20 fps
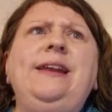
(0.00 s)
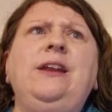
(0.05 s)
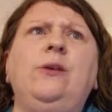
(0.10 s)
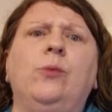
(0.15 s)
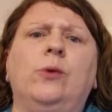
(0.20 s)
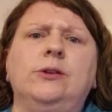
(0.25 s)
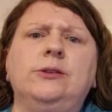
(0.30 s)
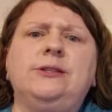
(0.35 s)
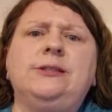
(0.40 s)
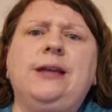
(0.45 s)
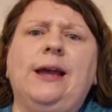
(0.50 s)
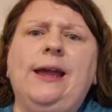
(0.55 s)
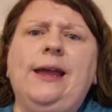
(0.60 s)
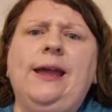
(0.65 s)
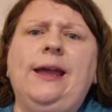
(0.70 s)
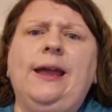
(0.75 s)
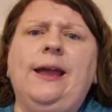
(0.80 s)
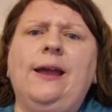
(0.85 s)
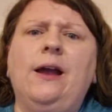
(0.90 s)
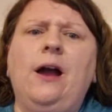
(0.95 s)
once
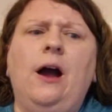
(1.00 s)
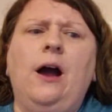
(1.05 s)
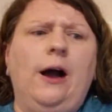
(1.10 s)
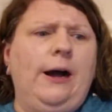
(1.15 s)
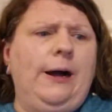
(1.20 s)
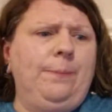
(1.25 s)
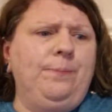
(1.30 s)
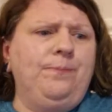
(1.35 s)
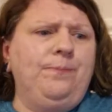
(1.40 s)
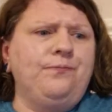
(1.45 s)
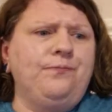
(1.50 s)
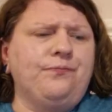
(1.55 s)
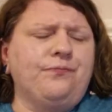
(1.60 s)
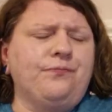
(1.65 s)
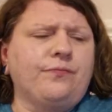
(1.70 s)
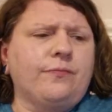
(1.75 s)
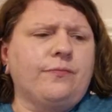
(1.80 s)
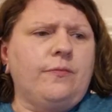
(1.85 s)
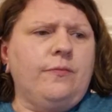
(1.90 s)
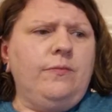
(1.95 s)
saying
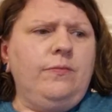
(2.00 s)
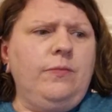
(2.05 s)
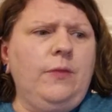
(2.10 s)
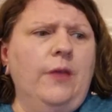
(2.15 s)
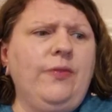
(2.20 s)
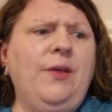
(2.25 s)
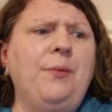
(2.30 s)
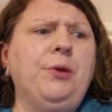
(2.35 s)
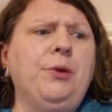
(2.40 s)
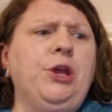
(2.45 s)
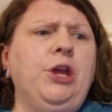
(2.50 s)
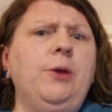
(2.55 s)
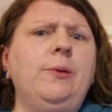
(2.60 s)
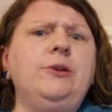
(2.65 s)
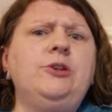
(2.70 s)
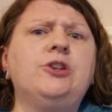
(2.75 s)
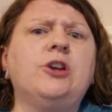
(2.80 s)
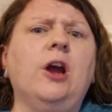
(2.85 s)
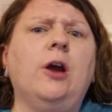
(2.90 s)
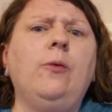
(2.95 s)
they were queuing
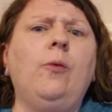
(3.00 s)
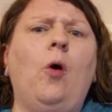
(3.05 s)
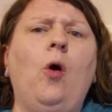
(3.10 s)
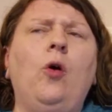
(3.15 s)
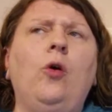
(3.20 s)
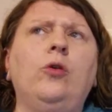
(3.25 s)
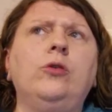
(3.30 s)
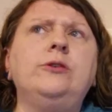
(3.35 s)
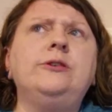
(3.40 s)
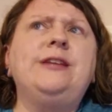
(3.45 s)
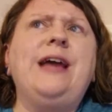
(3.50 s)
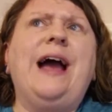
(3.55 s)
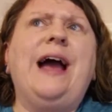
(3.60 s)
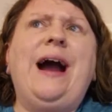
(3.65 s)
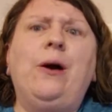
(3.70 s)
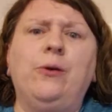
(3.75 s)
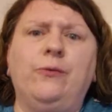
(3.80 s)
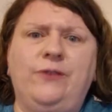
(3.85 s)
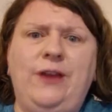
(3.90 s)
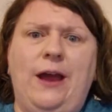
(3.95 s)
to go on
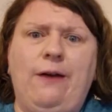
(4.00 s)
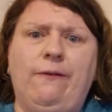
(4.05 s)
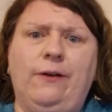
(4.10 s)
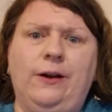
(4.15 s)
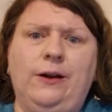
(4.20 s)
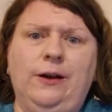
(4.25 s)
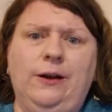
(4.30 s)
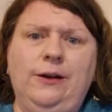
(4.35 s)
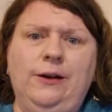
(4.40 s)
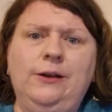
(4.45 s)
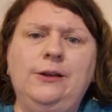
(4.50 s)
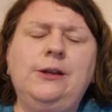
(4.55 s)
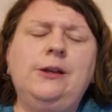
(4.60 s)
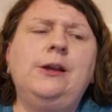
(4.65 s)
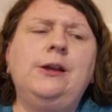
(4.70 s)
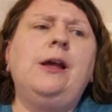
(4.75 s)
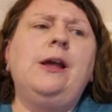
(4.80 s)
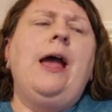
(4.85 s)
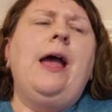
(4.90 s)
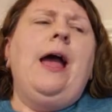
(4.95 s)
Tower of Terror,
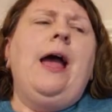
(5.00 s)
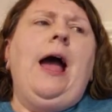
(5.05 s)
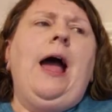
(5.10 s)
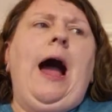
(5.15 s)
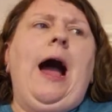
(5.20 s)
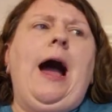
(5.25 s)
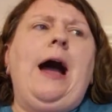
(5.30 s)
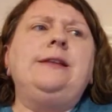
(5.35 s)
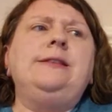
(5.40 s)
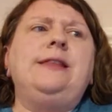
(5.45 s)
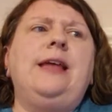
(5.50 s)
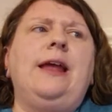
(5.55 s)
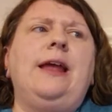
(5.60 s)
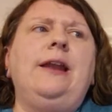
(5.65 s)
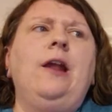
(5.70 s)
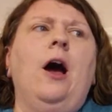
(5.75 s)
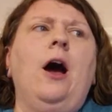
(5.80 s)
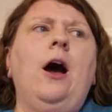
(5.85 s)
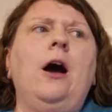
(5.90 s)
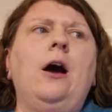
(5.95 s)
and then
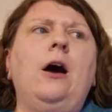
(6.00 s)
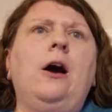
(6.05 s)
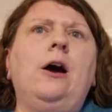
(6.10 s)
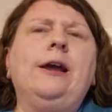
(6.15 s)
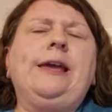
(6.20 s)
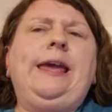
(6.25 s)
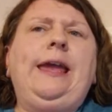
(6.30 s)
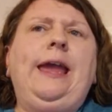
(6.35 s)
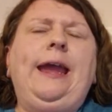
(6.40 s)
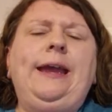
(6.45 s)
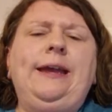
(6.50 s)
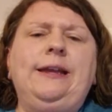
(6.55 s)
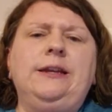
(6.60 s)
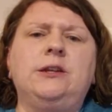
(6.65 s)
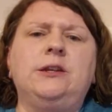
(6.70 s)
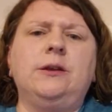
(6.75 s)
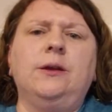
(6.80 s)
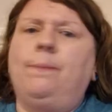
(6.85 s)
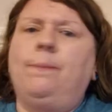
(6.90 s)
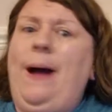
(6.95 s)
her kid
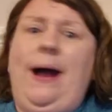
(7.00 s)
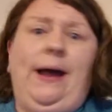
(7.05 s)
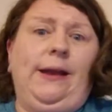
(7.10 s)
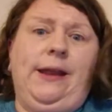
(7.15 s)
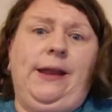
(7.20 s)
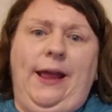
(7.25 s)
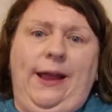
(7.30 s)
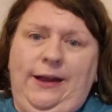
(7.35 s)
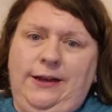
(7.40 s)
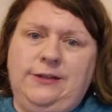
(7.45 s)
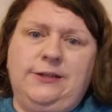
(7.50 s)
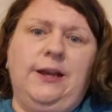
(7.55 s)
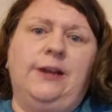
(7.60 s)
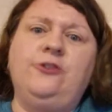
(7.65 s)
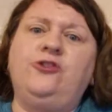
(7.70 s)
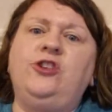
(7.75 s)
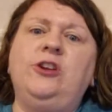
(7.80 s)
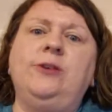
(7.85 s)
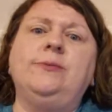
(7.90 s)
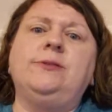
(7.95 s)
panicked and
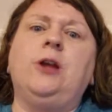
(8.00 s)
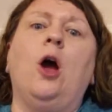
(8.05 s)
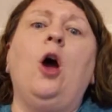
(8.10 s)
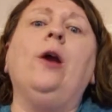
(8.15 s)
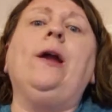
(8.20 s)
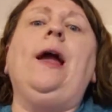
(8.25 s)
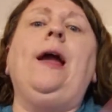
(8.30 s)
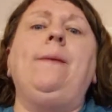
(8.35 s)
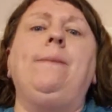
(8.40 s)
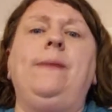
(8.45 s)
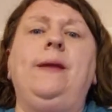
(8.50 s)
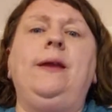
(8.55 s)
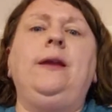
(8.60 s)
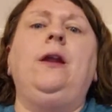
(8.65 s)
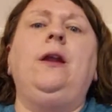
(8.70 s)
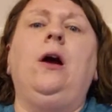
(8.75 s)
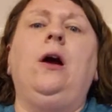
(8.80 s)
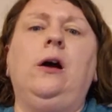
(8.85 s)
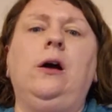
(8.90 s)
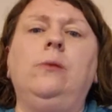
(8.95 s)
she was like, okay, me and
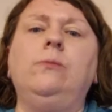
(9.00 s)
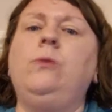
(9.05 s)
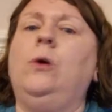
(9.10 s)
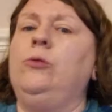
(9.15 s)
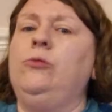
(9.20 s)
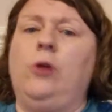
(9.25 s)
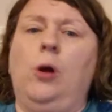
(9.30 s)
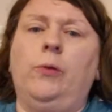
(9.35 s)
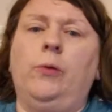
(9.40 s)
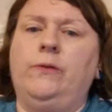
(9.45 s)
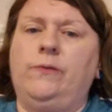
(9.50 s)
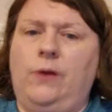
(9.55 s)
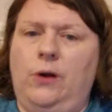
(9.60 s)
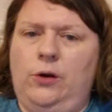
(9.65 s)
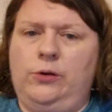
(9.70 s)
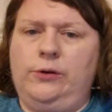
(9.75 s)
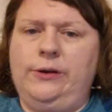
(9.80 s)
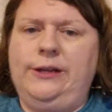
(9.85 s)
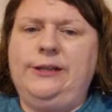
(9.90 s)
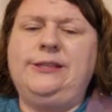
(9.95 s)
her won't go on the
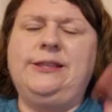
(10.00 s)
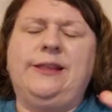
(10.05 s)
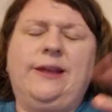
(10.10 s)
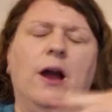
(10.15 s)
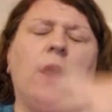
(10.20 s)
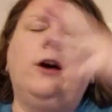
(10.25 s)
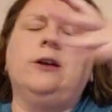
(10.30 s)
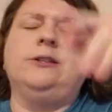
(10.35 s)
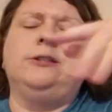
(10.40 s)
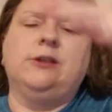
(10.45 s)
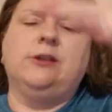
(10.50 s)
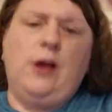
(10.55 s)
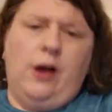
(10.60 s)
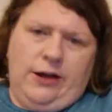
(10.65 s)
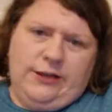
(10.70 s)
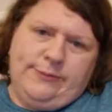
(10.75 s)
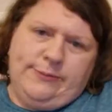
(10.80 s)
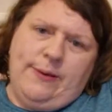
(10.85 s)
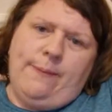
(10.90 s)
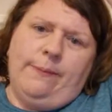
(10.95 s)
ride. So they asked a
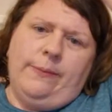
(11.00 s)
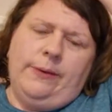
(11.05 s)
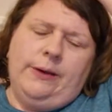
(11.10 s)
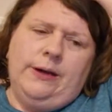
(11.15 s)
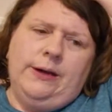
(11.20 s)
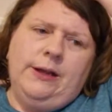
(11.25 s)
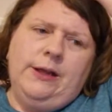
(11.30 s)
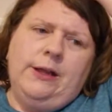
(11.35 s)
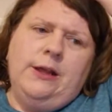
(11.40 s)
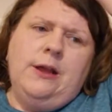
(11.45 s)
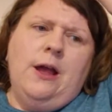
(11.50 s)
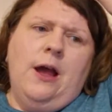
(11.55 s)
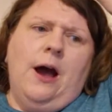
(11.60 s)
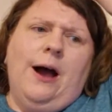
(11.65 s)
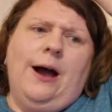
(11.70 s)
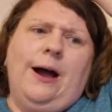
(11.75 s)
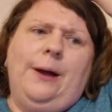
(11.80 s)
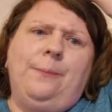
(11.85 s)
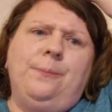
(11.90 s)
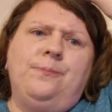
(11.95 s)
cast member,
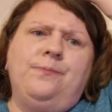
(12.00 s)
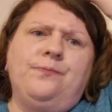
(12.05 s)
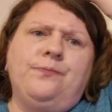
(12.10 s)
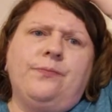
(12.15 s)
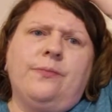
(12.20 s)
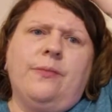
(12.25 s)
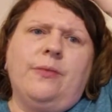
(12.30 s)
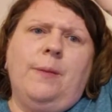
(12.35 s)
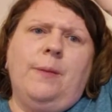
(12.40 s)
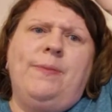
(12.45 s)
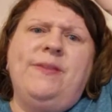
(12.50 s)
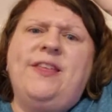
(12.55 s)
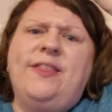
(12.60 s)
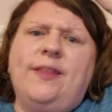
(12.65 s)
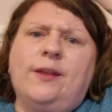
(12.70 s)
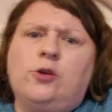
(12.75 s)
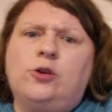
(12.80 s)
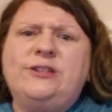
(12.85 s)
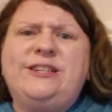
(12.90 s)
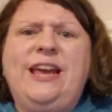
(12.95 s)
but then they
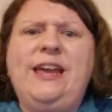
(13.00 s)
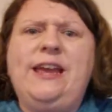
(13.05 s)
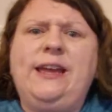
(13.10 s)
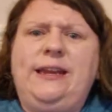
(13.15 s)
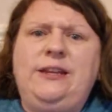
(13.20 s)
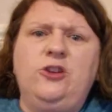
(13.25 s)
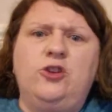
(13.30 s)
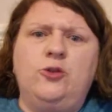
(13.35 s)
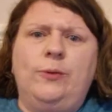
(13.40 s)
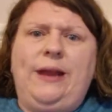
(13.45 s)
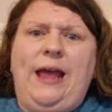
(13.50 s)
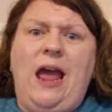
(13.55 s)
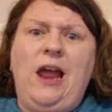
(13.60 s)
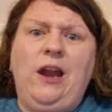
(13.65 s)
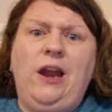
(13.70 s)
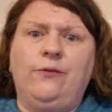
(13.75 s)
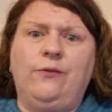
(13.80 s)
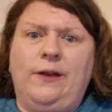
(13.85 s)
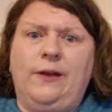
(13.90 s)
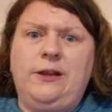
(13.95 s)
got taken into an
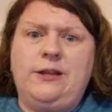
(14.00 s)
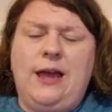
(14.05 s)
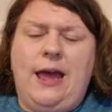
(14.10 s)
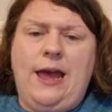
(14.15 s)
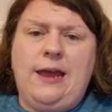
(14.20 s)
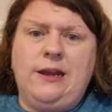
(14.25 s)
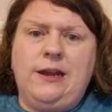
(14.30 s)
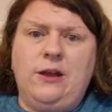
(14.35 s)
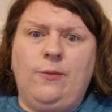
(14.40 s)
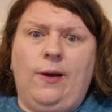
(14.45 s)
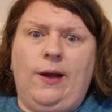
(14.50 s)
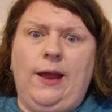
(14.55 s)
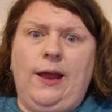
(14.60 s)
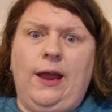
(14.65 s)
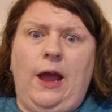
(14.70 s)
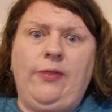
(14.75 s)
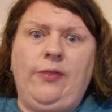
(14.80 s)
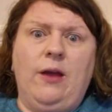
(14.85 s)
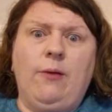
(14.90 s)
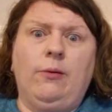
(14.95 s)
elevator anyway,
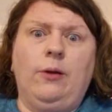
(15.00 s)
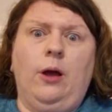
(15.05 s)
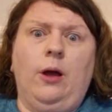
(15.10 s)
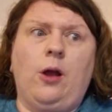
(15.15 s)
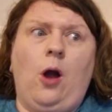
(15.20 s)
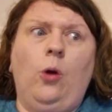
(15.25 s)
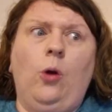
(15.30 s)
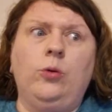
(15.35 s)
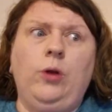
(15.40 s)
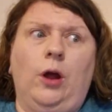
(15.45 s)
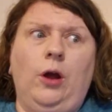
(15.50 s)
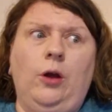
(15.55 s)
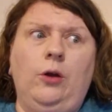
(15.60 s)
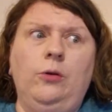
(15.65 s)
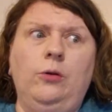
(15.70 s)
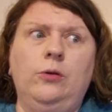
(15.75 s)
and they were like, oh no,